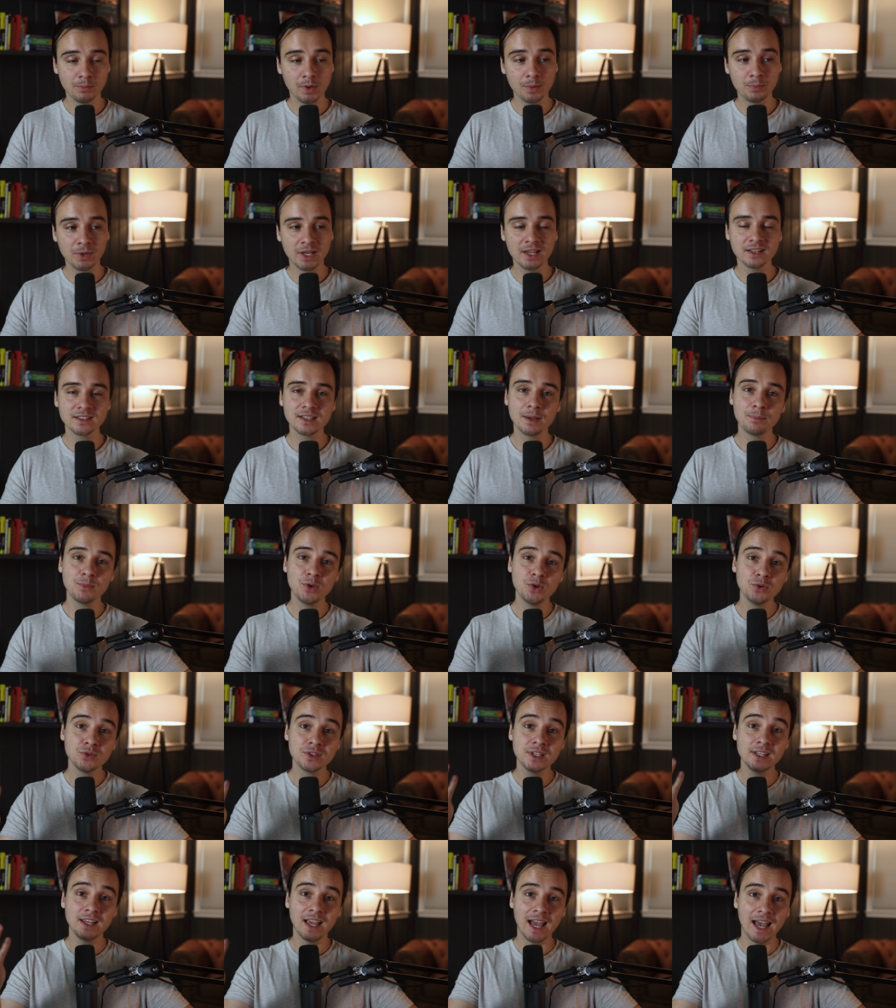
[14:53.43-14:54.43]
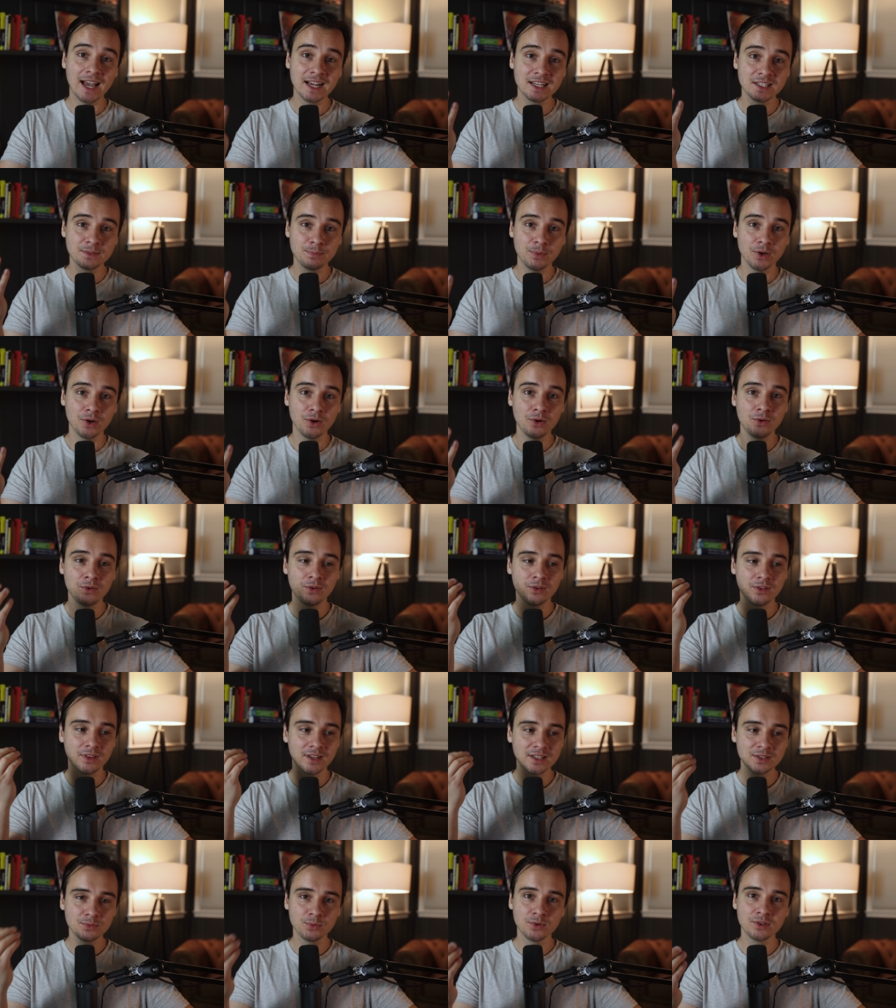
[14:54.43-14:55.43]
but because I'm using Expo,
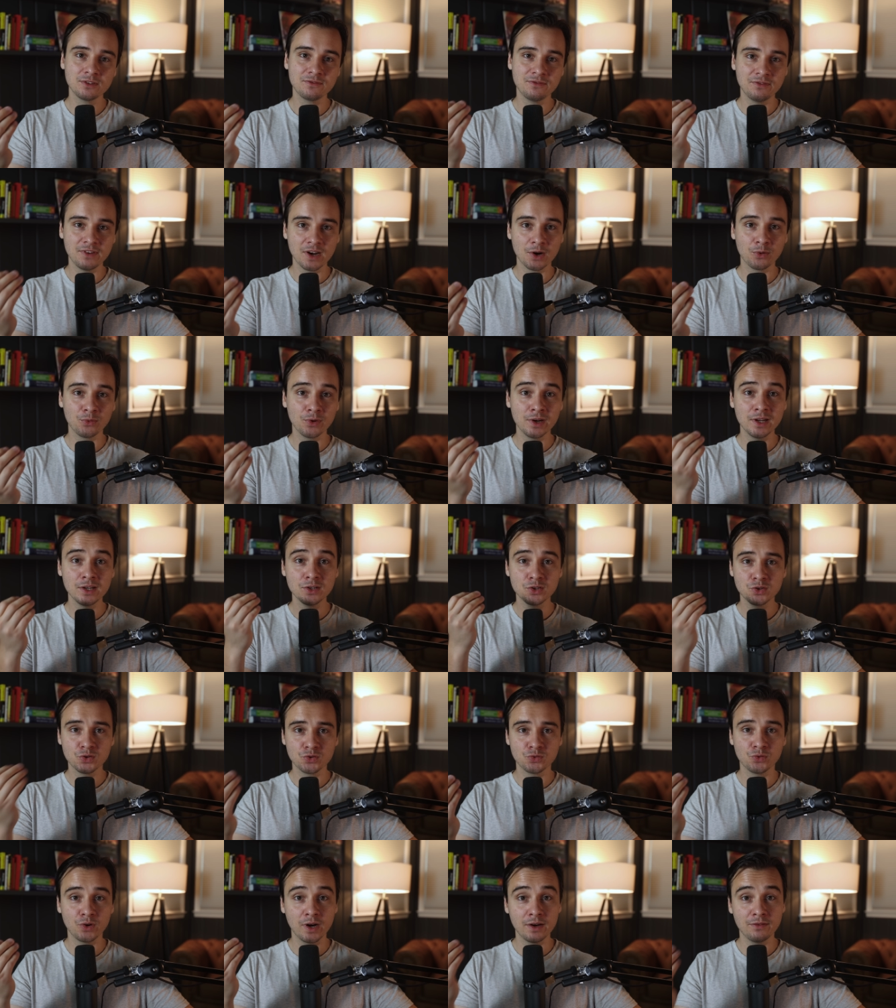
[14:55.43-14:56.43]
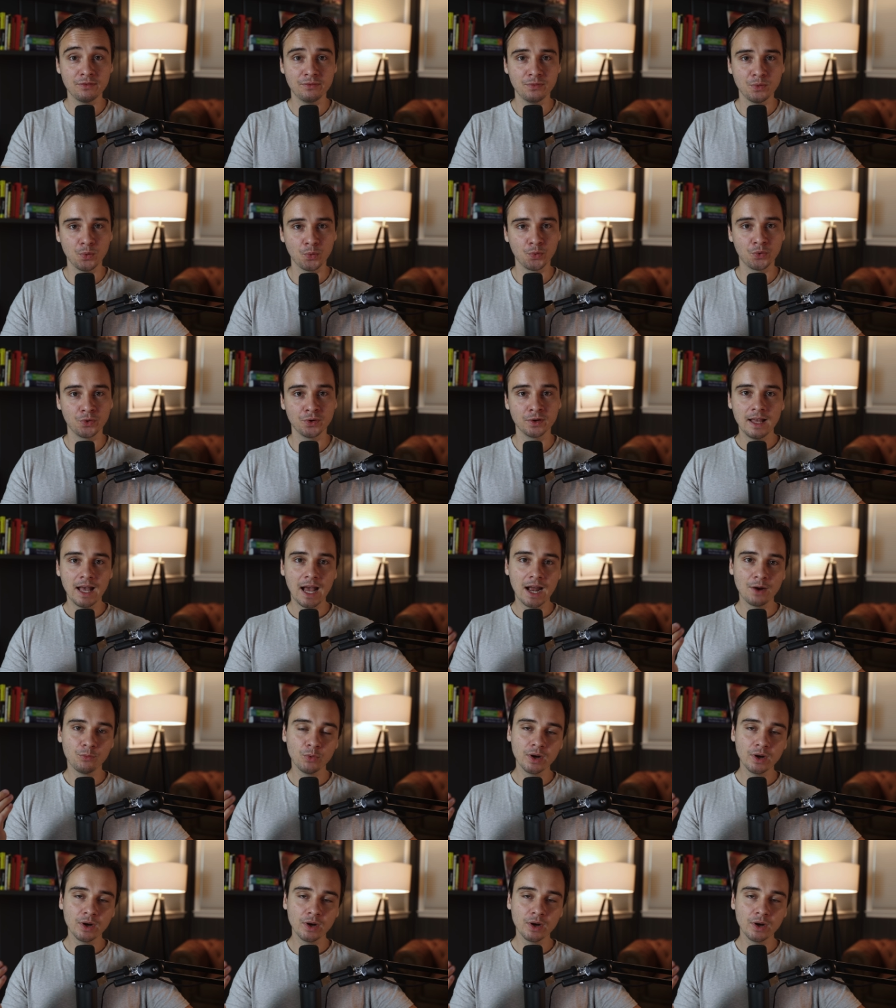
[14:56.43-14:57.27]
this was very straightforward. I